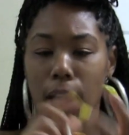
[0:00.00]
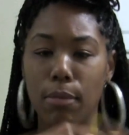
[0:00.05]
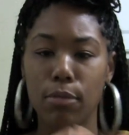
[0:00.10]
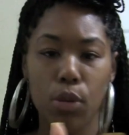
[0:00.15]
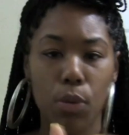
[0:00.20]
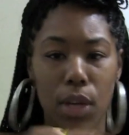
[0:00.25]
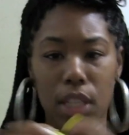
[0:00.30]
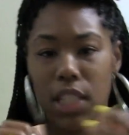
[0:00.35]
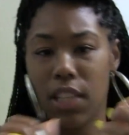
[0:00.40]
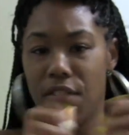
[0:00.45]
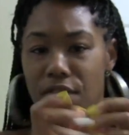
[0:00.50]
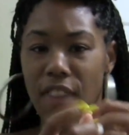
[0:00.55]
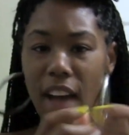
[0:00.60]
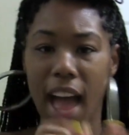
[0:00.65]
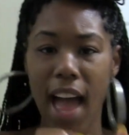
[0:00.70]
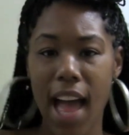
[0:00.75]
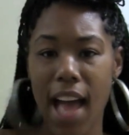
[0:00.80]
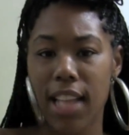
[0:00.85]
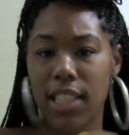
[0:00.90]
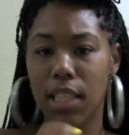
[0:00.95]
I'm twisting
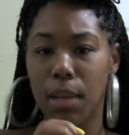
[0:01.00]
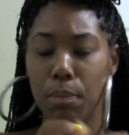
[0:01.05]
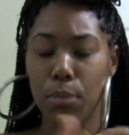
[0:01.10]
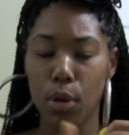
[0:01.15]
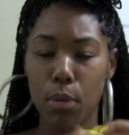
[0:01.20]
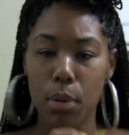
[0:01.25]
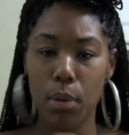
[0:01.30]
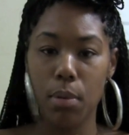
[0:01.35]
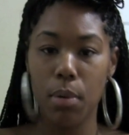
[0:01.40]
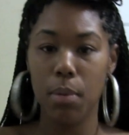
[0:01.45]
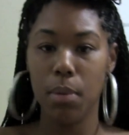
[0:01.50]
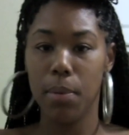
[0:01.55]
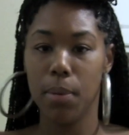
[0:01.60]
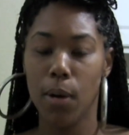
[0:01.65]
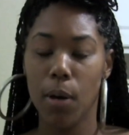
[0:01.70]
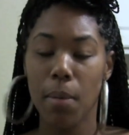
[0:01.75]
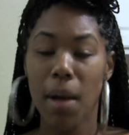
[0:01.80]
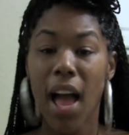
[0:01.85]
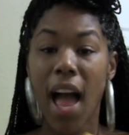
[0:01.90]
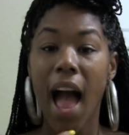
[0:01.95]
fast and boop, boop, boop,
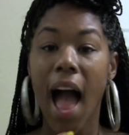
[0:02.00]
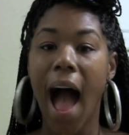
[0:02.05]
boop.